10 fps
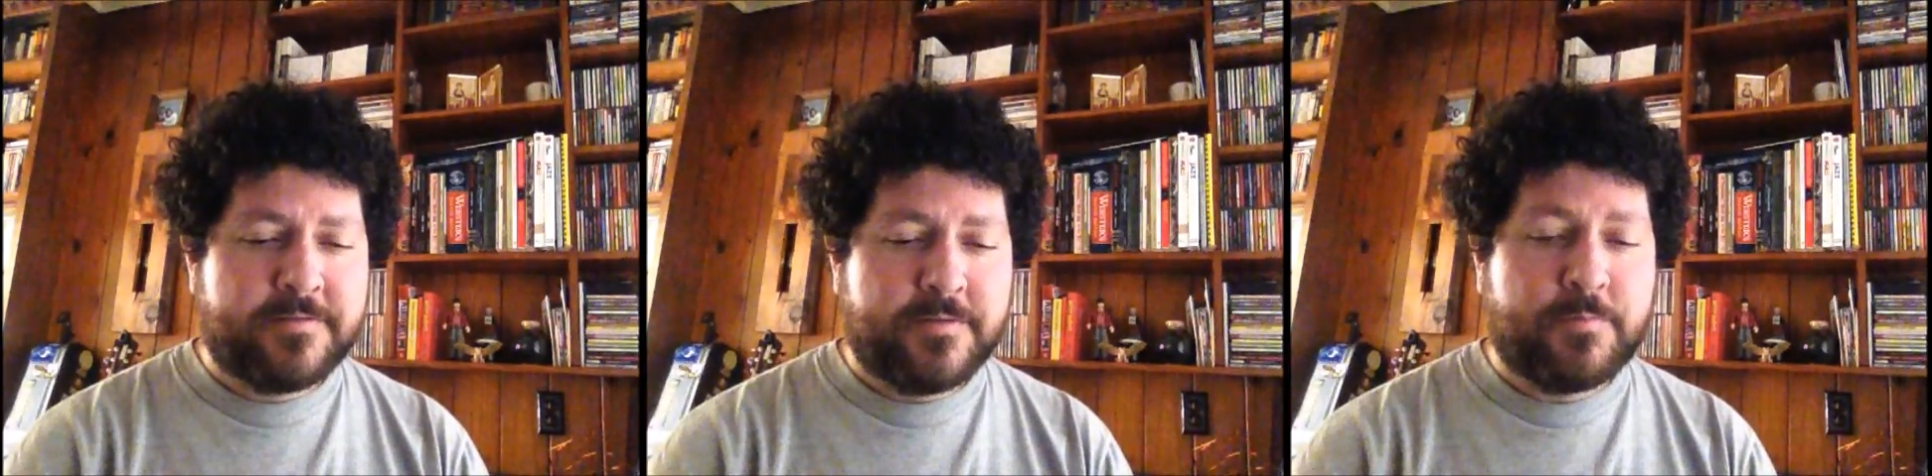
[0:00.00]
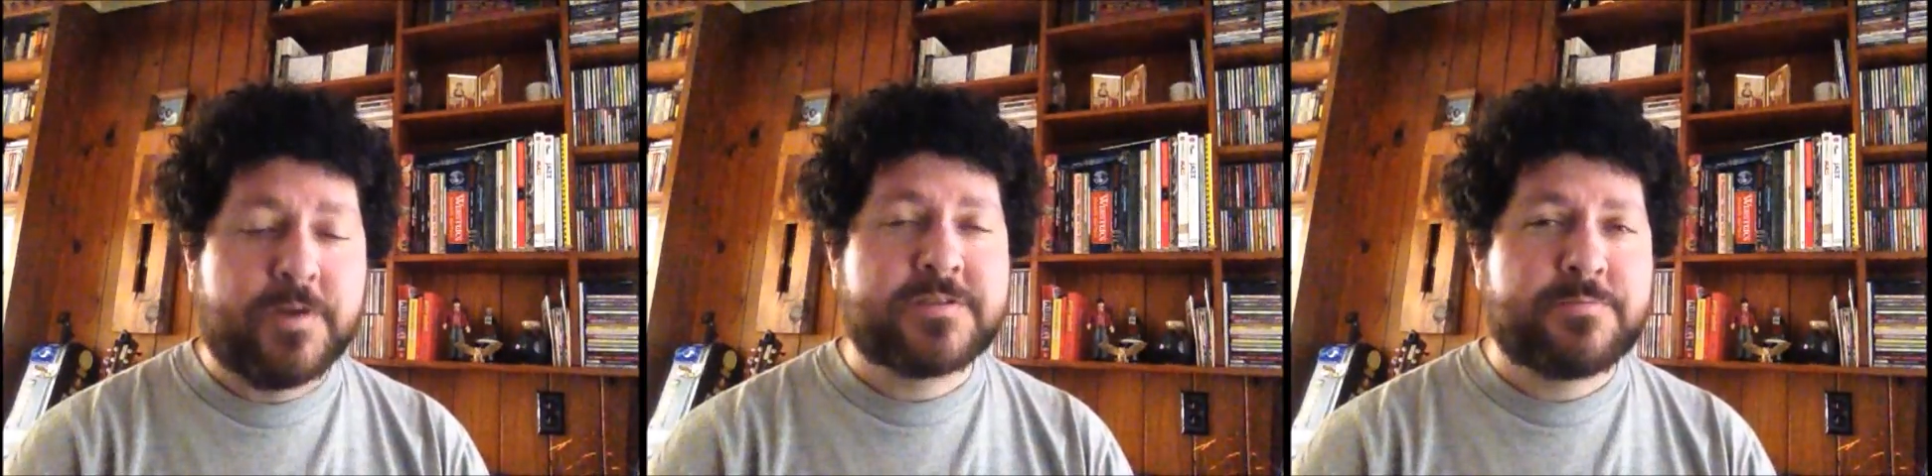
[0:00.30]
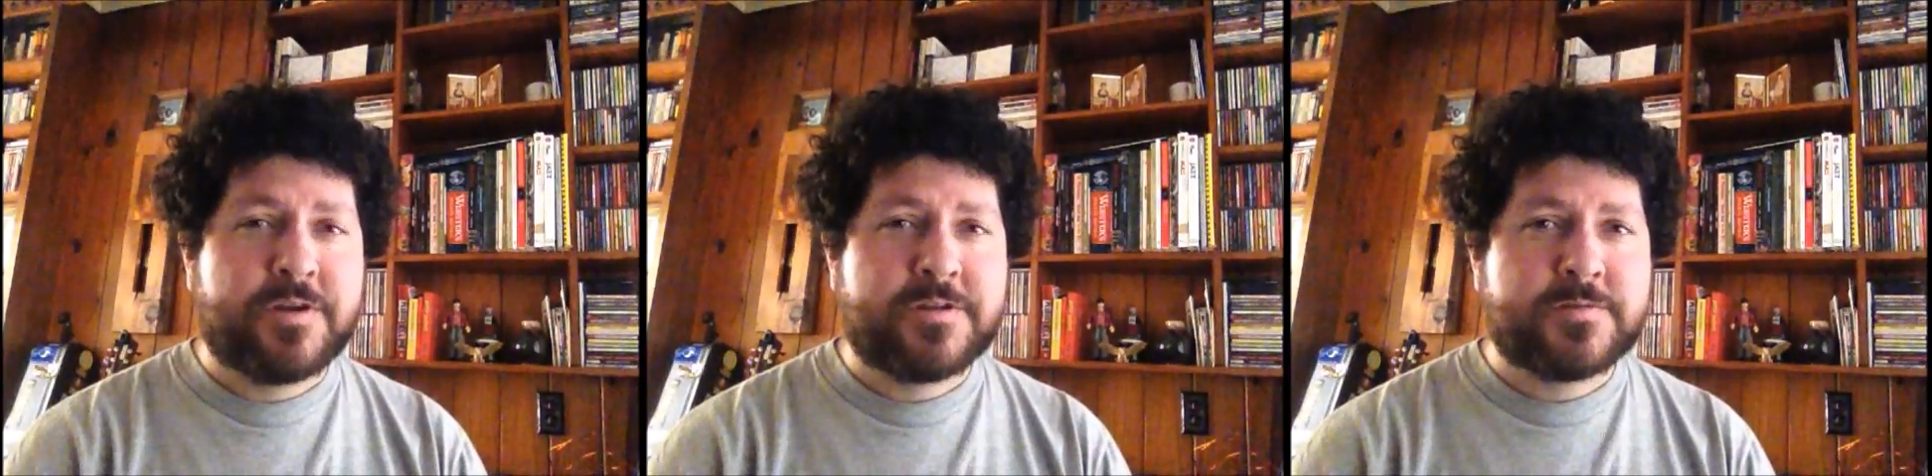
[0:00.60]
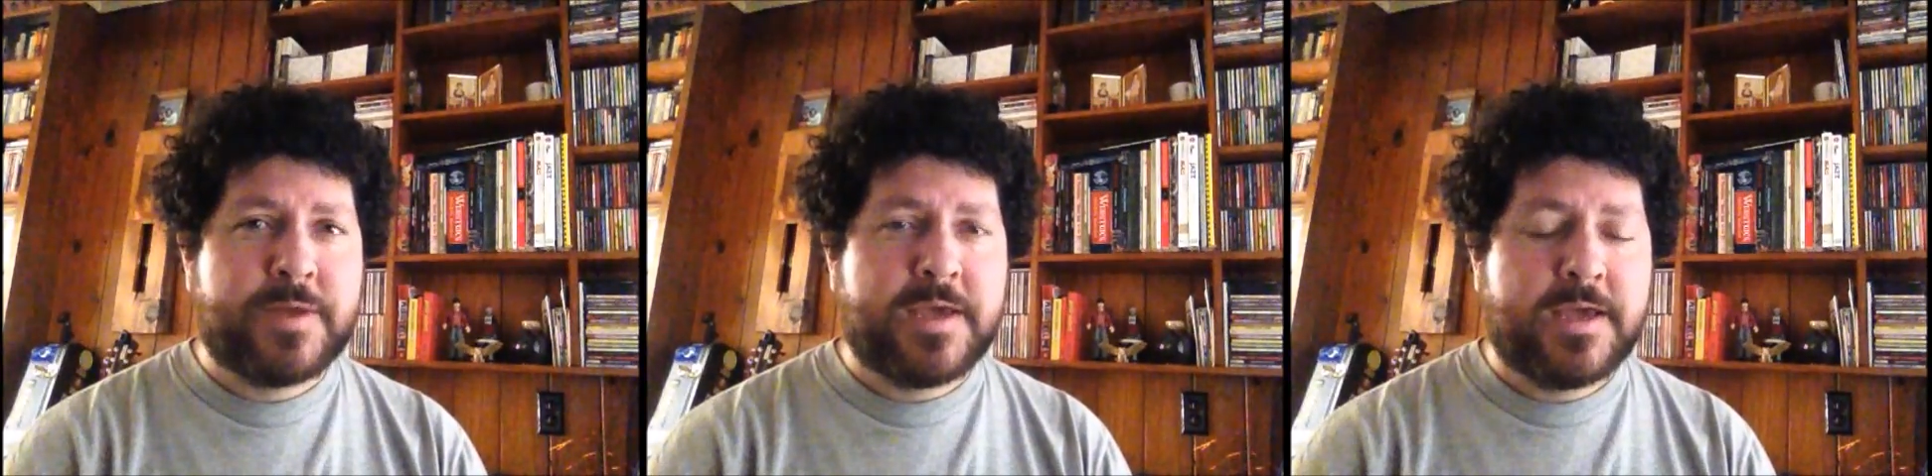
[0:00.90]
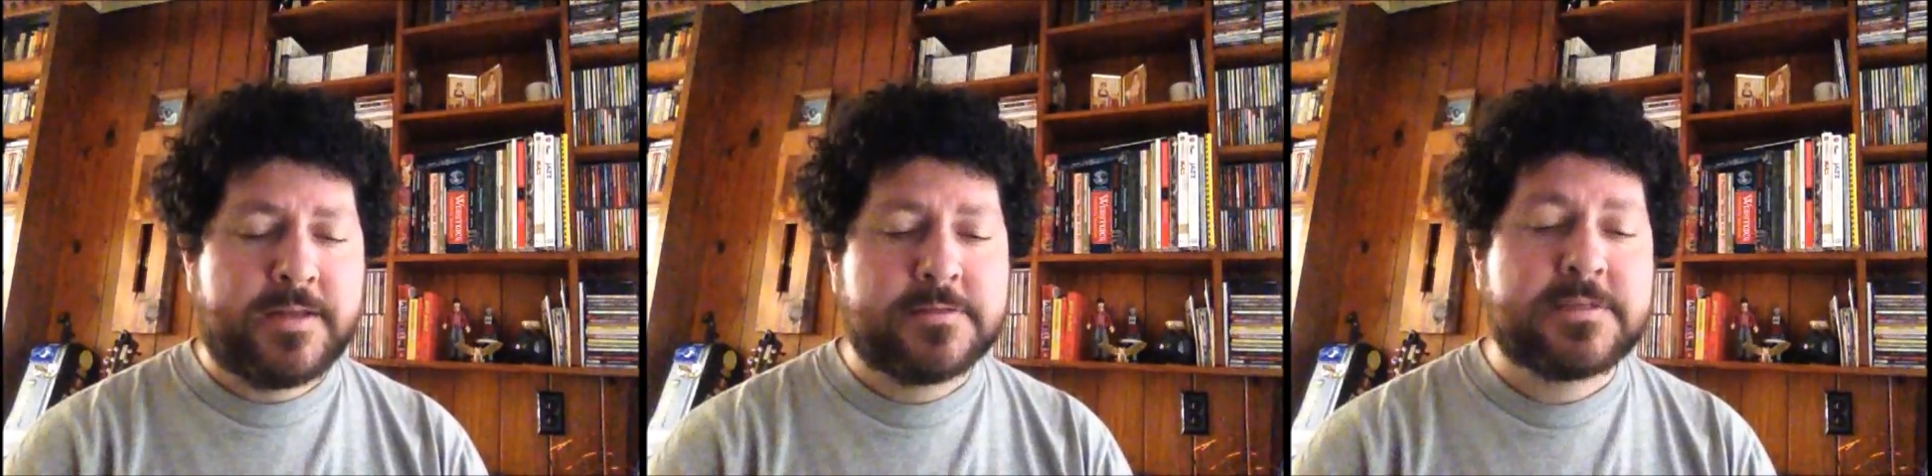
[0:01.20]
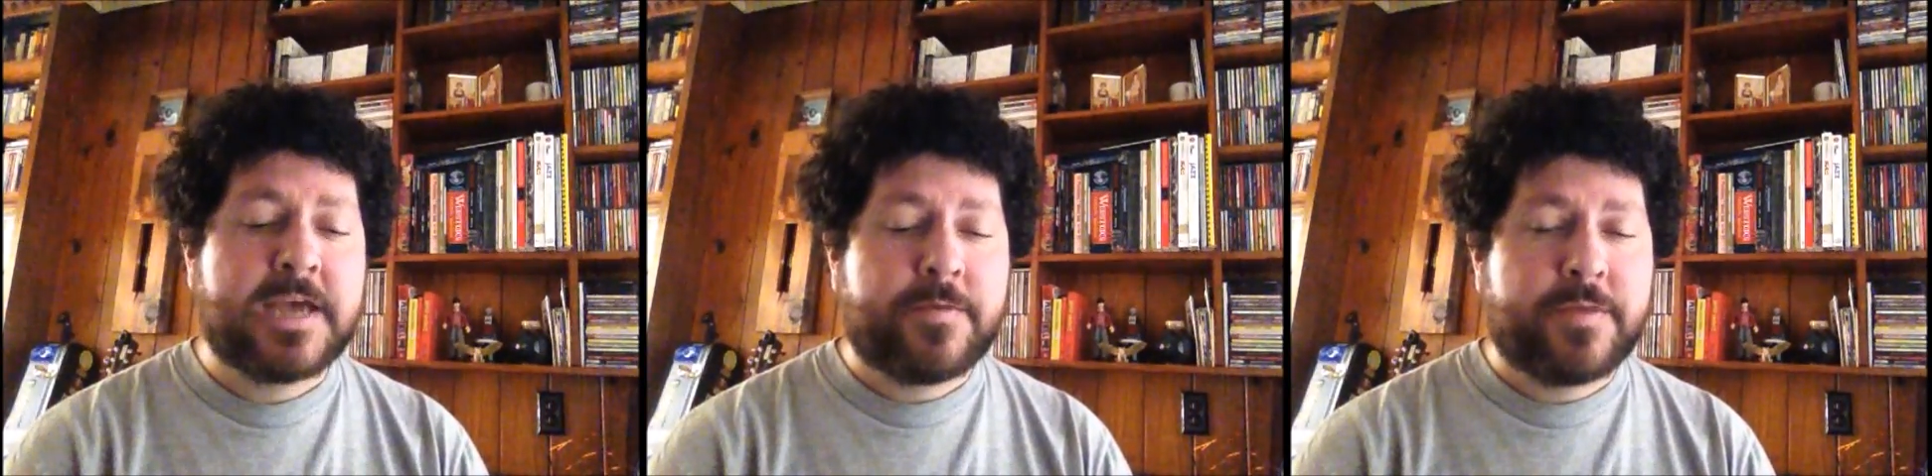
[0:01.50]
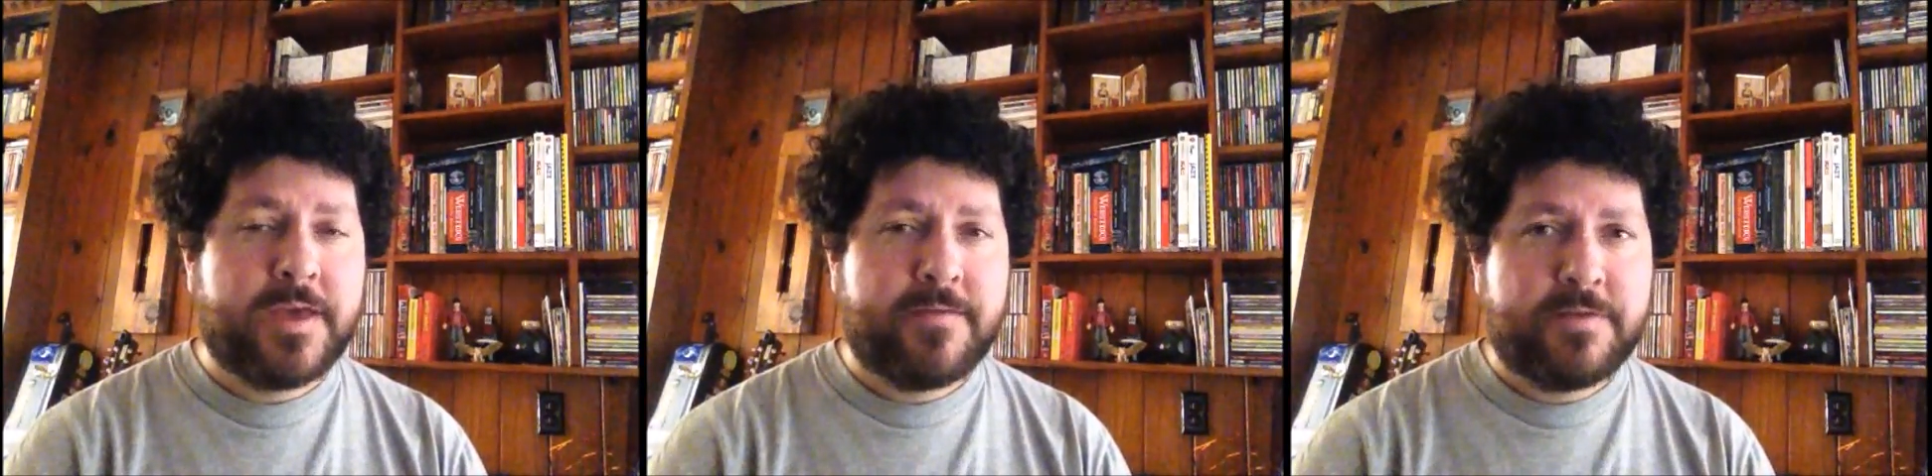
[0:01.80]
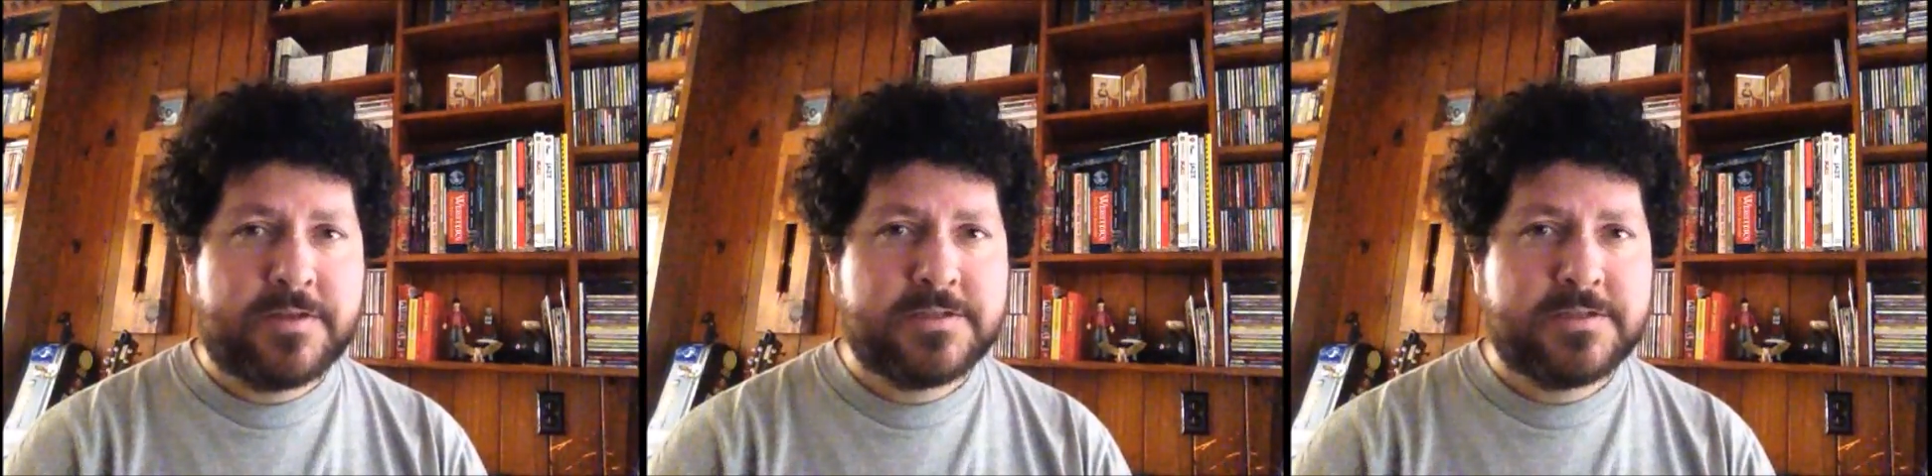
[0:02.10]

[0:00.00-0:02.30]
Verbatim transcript: the Wilson Brothers Band, South of Heaven,